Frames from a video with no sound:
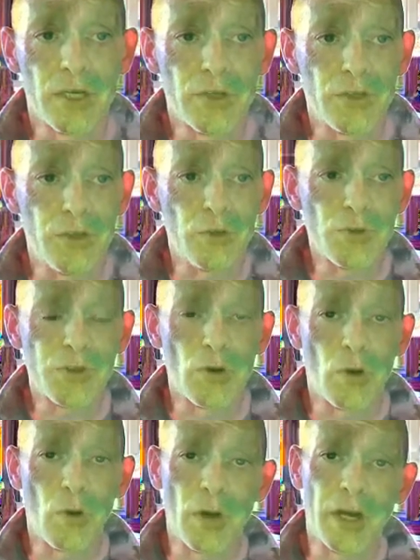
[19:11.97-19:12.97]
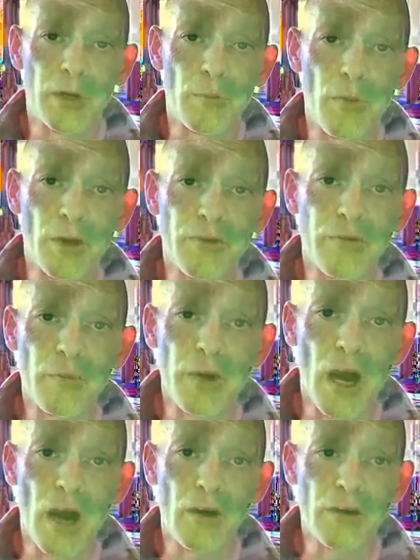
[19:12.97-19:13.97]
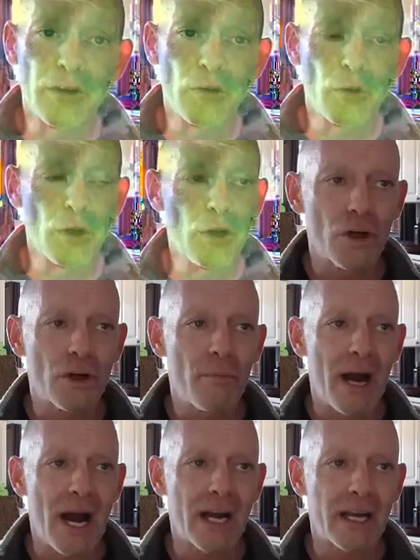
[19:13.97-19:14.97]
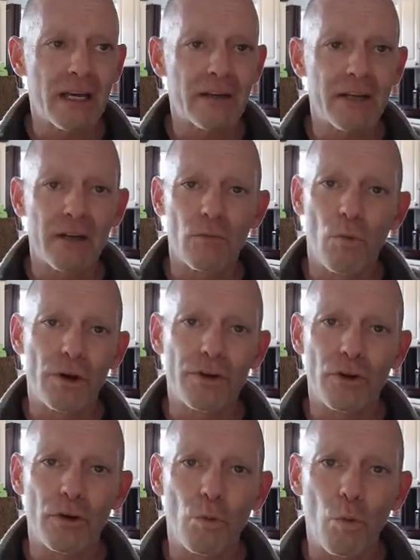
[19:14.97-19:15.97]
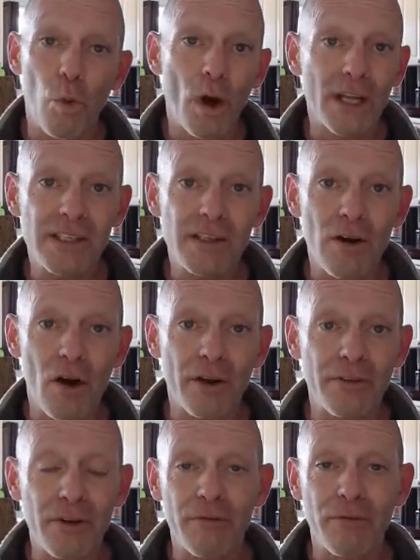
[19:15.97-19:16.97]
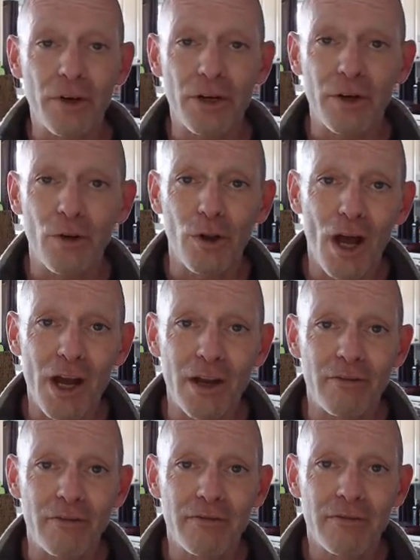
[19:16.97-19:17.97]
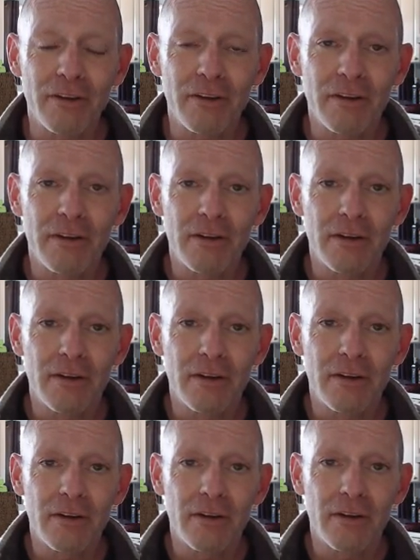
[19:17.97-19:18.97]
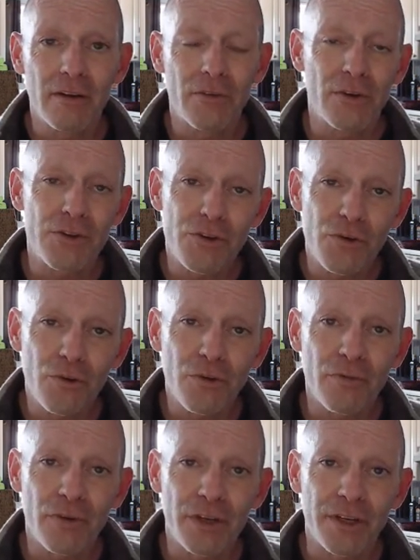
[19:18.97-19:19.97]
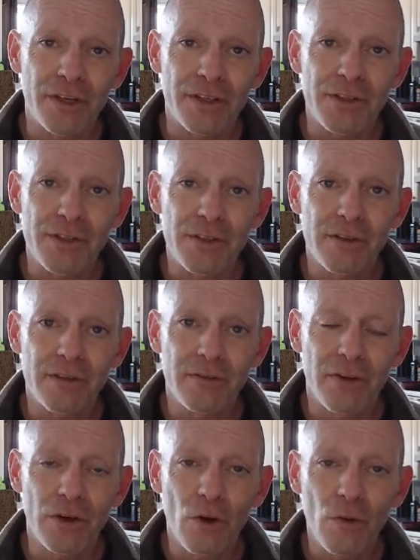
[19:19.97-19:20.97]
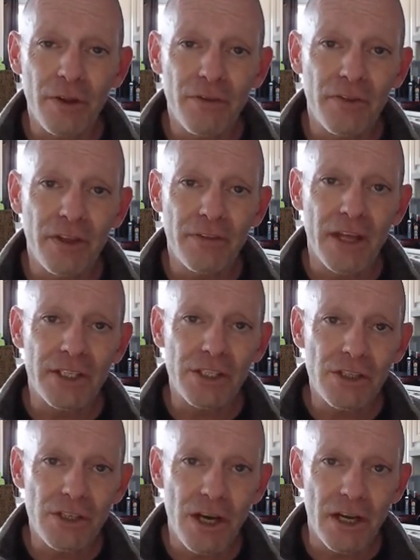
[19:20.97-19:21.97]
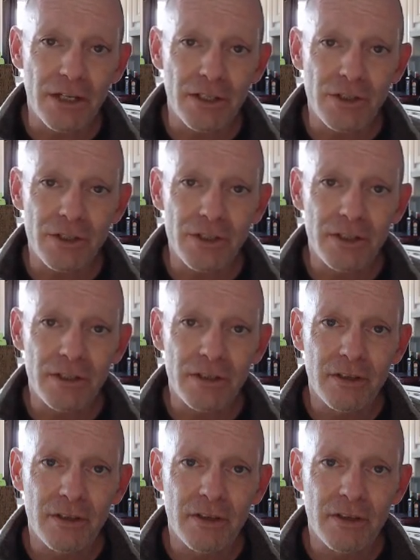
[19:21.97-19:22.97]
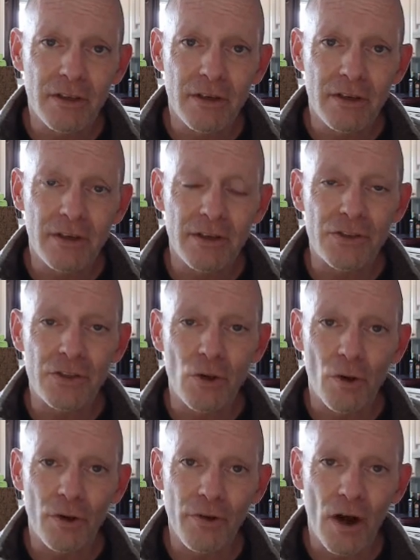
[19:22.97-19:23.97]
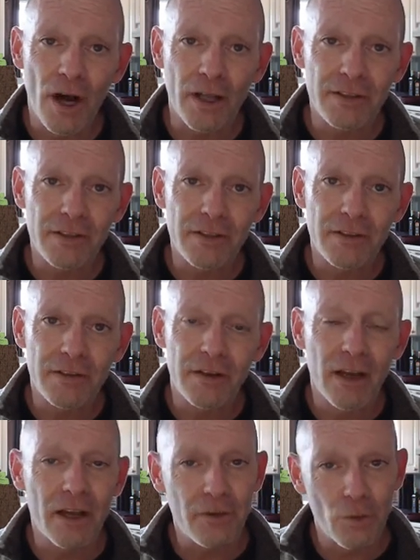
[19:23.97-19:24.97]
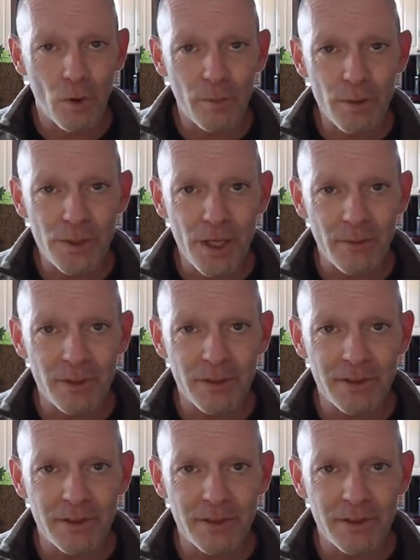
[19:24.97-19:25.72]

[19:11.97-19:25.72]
Do so and a month from now, you will look back and, and wonder what's gone different in your life. And the truth of it is, the only thing that's changed is your thoughts and your perceptions.